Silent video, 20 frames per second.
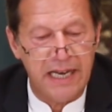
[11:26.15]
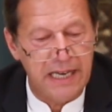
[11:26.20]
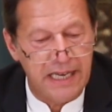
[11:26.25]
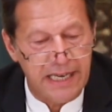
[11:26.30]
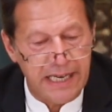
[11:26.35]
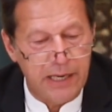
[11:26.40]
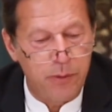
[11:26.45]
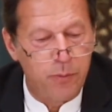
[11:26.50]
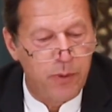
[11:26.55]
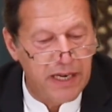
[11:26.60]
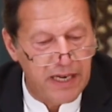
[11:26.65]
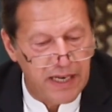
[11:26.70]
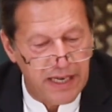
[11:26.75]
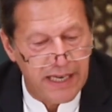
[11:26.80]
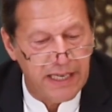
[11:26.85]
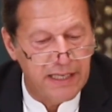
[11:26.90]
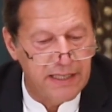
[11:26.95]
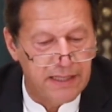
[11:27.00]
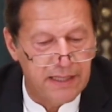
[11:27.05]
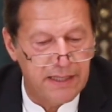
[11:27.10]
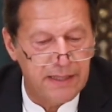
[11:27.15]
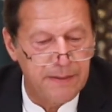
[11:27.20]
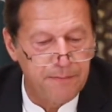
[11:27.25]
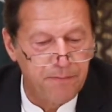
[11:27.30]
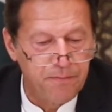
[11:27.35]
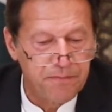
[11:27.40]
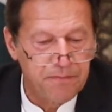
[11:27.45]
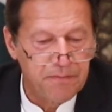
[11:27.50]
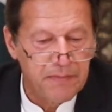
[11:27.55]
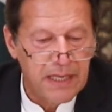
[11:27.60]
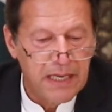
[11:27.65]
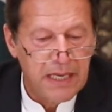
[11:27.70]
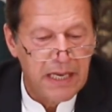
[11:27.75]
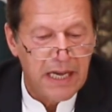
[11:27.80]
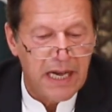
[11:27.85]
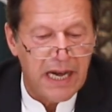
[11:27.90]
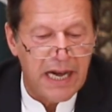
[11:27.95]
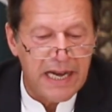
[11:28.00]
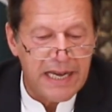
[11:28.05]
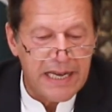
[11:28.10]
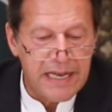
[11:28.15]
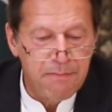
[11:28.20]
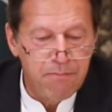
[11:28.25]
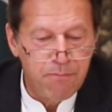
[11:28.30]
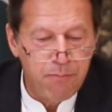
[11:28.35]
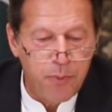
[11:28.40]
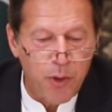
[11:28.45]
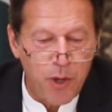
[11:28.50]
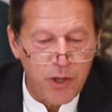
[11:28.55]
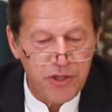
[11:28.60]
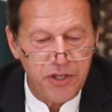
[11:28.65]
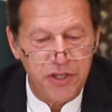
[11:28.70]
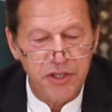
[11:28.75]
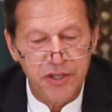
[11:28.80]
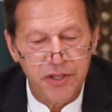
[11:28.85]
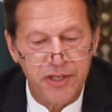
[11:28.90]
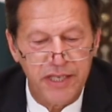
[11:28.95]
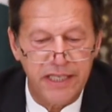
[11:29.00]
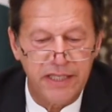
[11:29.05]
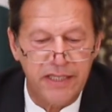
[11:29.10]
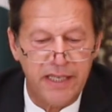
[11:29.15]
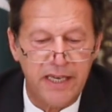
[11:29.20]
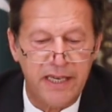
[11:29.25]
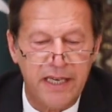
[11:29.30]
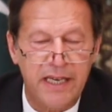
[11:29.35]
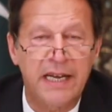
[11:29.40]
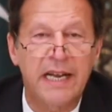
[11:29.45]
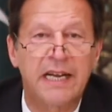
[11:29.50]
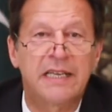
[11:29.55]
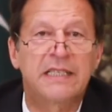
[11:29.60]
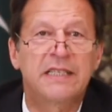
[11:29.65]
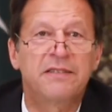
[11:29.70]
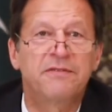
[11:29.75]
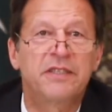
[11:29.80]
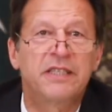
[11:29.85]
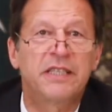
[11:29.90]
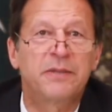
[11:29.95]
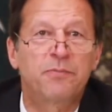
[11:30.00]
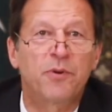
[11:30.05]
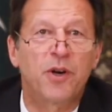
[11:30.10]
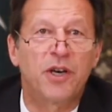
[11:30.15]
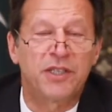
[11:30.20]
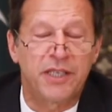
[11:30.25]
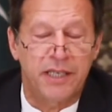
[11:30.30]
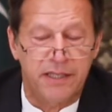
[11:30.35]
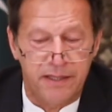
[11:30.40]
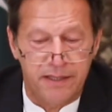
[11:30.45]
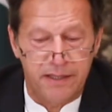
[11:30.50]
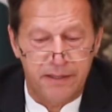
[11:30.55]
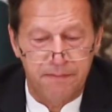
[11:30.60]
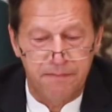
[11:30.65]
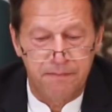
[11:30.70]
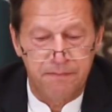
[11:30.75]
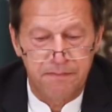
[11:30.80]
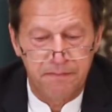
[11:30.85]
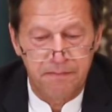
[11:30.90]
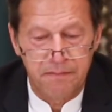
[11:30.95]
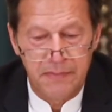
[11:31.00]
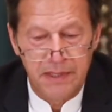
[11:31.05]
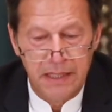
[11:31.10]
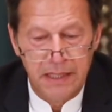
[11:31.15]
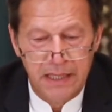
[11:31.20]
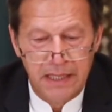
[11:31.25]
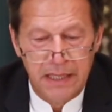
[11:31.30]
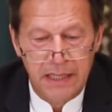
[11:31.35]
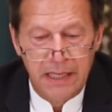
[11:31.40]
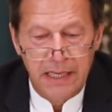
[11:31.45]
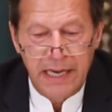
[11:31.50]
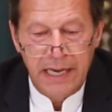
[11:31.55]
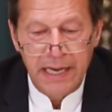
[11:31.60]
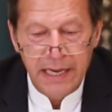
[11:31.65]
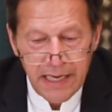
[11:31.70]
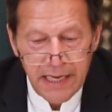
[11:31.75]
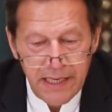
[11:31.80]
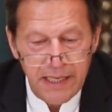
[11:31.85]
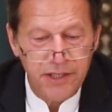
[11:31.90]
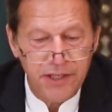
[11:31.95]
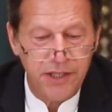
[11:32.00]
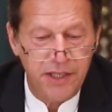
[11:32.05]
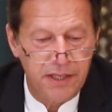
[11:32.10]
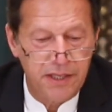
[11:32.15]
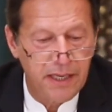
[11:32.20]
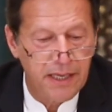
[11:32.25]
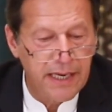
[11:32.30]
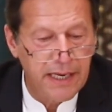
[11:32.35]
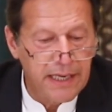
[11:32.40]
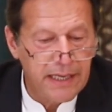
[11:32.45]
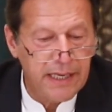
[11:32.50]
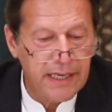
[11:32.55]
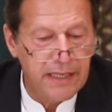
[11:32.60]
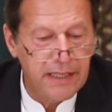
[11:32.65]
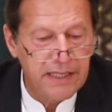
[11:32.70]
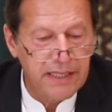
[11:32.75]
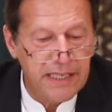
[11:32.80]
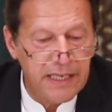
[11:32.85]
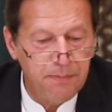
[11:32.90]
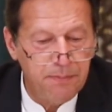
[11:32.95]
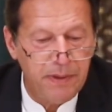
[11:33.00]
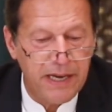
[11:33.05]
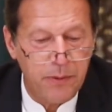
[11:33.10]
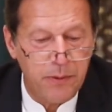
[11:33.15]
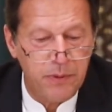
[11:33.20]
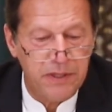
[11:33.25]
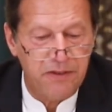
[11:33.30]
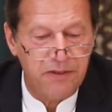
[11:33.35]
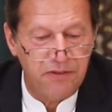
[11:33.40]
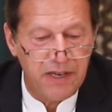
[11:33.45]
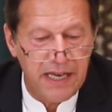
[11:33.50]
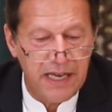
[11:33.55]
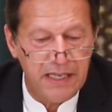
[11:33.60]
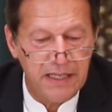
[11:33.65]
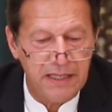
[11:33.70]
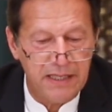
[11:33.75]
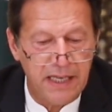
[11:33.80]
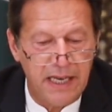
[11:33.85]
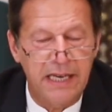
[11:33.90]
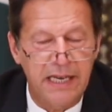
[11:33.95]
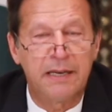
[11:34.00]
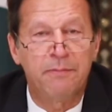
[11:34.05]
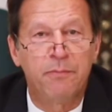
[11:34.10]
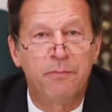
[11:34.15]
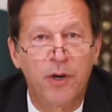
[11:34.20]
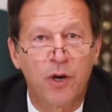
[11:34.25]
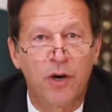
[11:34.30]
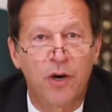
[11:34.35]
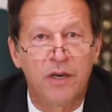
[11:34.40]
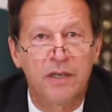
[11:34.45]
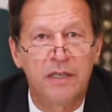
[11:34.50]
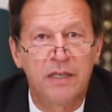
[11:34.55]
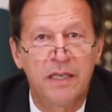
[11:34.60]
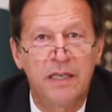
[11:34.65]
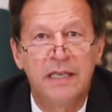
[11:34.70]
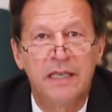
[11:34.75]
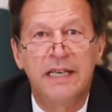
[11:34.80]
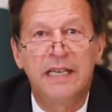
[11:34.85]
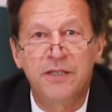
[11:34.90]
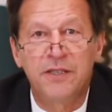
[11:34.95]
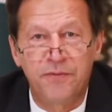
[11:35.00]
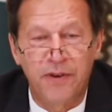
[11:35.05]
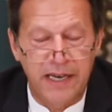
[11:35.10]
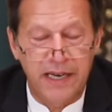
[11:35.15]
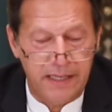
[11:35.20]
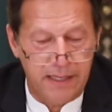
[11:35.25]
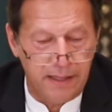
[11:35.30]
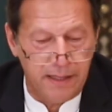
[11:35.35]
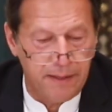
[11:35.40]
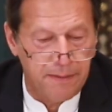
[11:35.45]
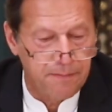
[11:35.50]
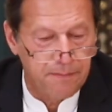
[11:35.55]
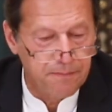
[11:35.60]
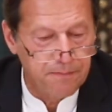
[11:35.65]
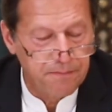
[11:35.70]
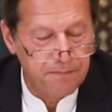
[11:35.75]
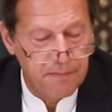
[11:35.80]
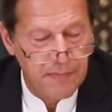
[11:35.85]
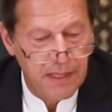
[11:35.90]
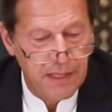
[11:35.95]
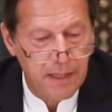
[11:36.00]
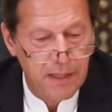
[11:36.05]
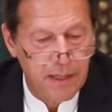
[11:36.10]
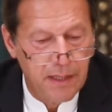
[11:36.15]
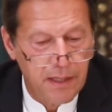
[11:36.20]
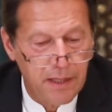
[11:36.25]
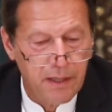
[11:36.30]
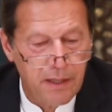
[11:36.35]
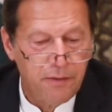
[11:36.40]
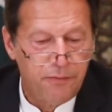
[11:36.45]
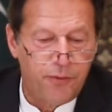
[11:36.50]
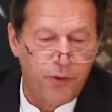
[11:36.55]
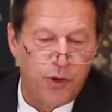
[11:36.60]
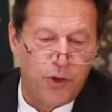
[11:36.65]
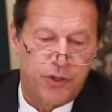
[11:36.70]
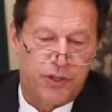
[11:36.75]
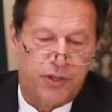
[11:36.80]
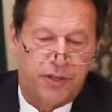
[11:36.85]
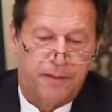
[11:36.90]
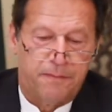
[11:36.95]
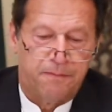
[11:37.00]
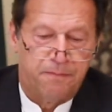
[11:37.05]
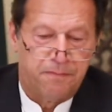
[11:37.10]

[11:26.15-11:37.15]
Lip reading: railway links are important regional connectivity projects. In addition, linking CPEC with Afghanistan and beyond is vital. Fourth,